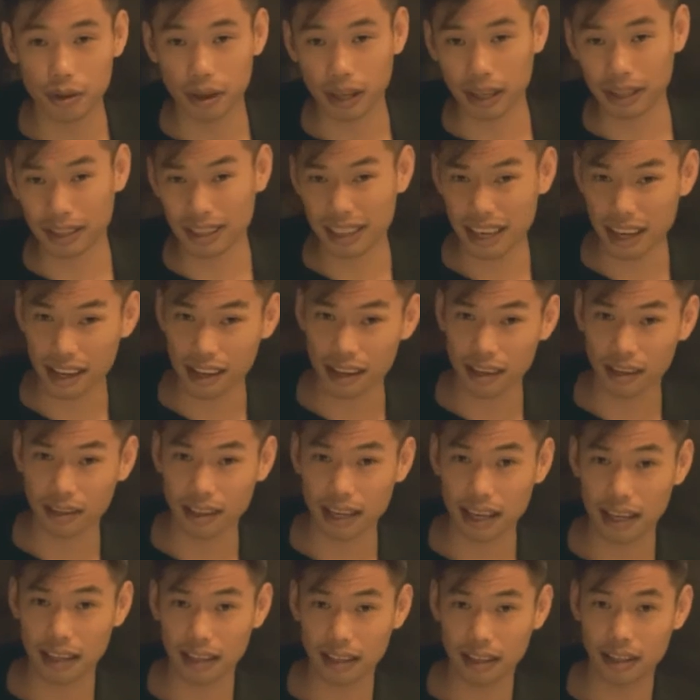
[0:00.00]
you can tell
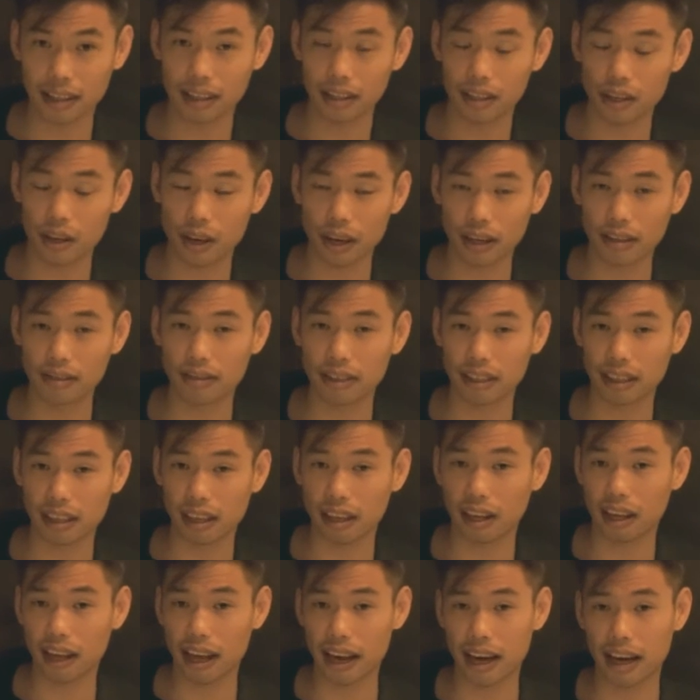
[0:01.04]
that you can see the
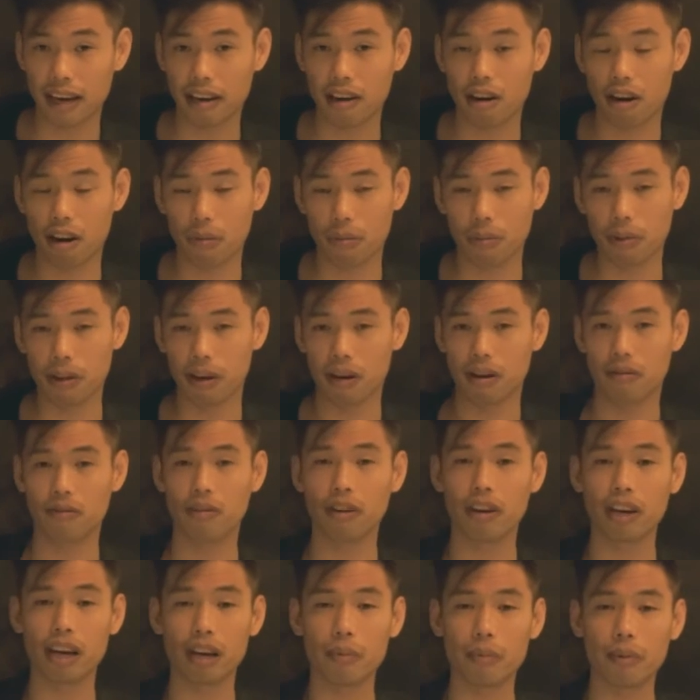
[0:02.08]
leg and arm there.
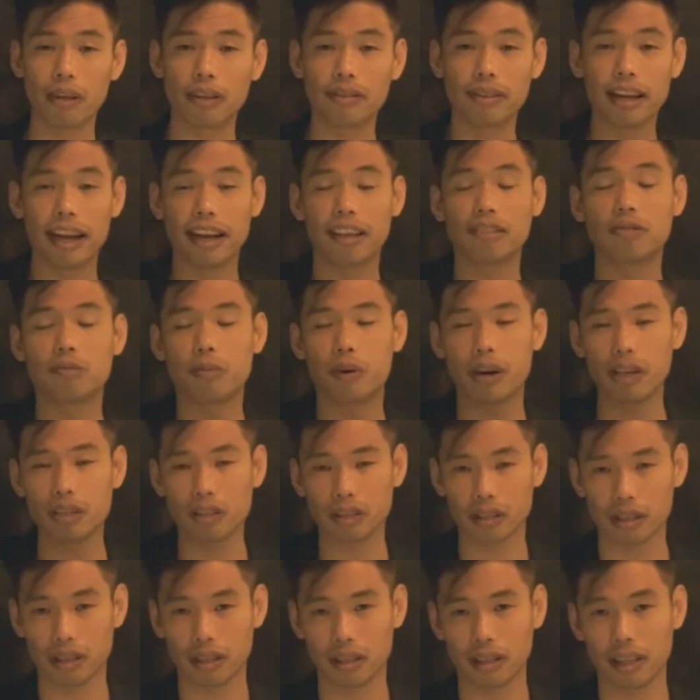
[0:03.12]
For him, this
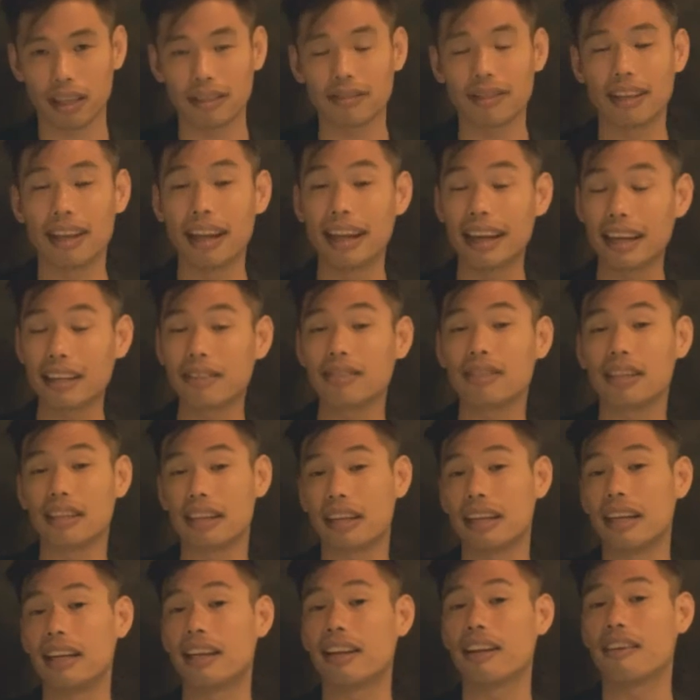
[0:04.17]
expression is a legacy
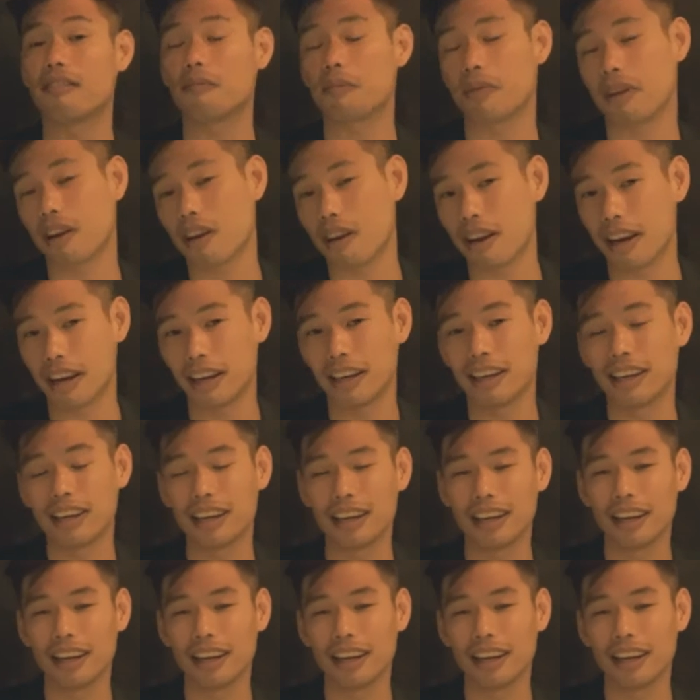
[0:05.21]
that he left behind.